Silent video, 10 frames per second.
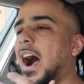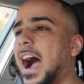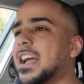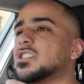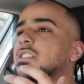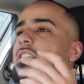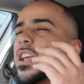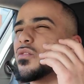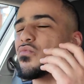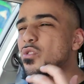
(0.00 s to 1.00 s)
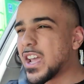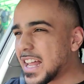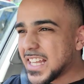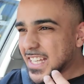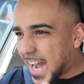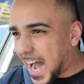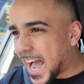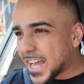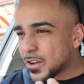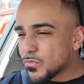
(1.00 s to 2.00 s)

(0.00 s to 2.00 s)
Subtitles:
I just take really high